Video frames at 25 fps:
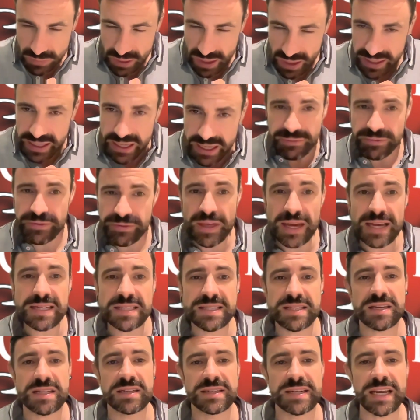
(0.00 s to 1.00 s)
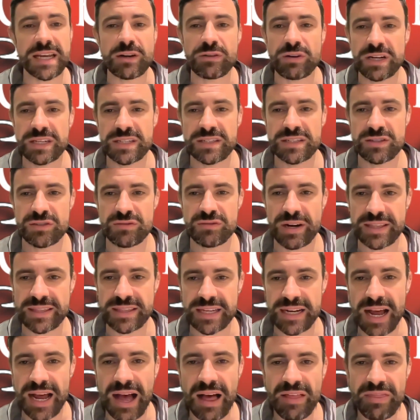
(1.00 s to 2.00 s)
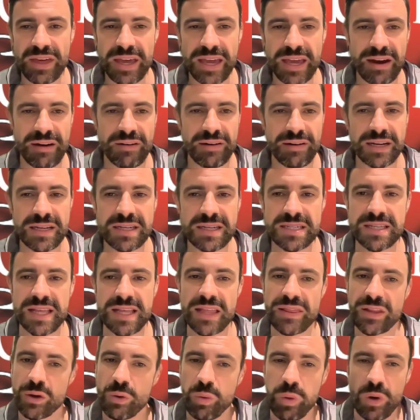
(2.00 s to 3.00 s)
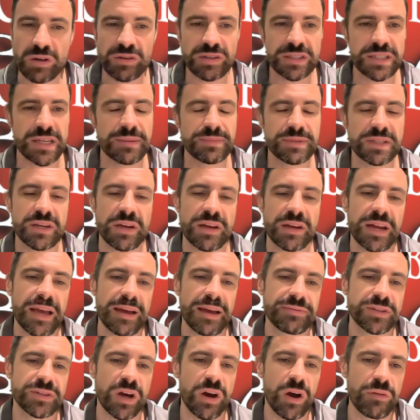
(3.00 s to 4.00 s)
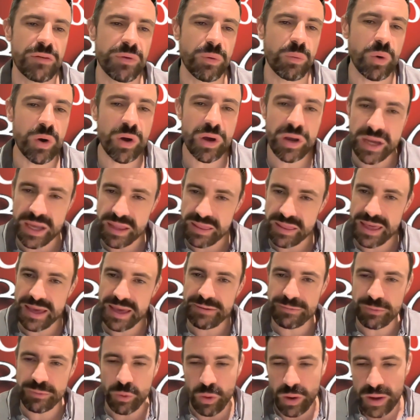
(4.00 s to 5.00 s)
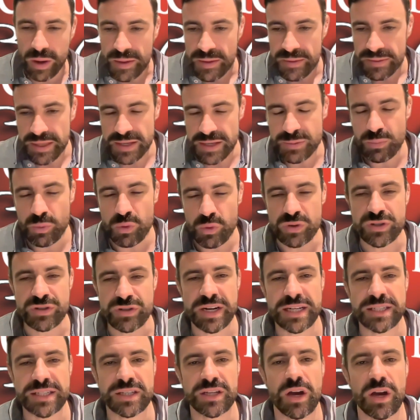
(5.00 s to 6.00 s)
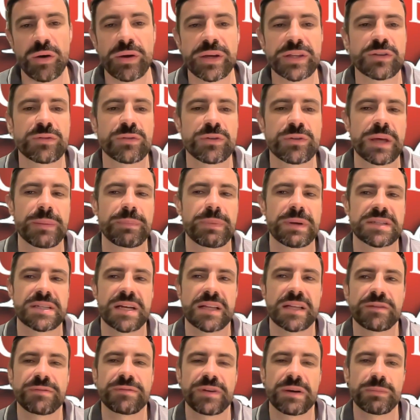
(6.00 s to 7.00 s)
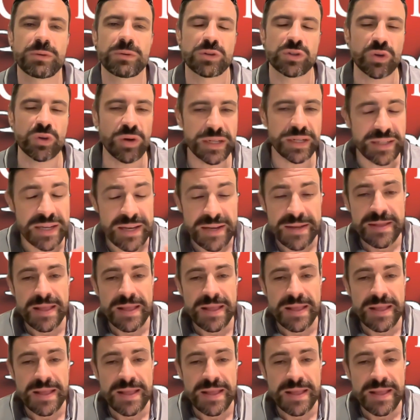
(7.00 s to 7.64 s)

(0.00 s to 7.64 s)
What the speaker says: If there's decreased strength in other areas, then the quadriceps are going to have to overwork, and therefore there's more stress going through that patellofemoral joint.